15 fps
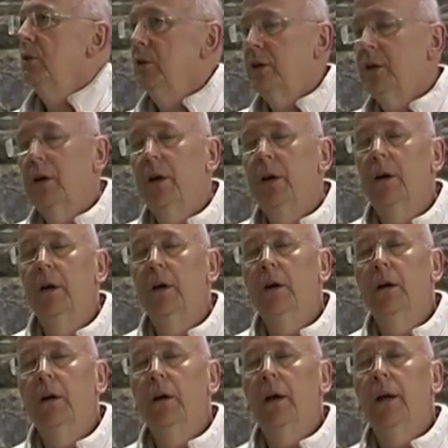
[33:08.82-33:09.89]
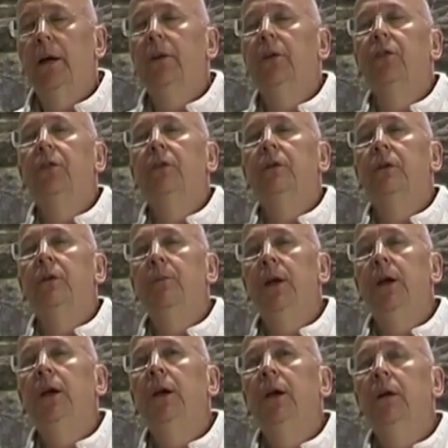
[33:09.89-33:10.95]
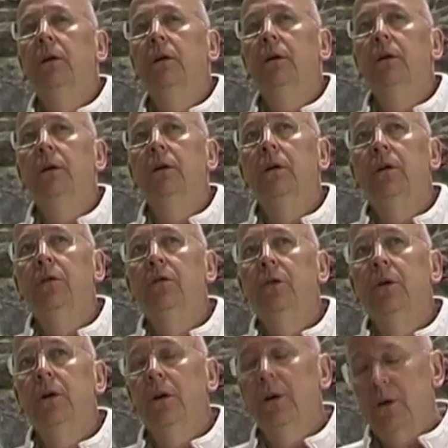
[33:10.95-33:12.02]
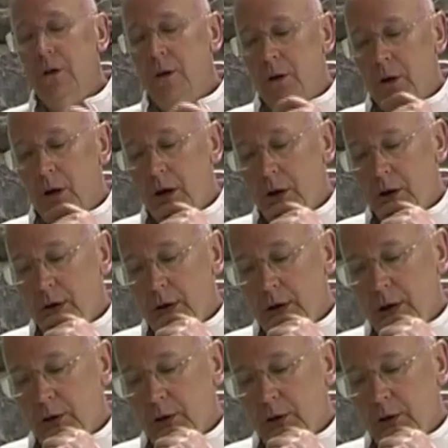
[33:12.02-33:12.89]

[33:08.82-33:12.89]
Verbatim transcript: look at the meaning of our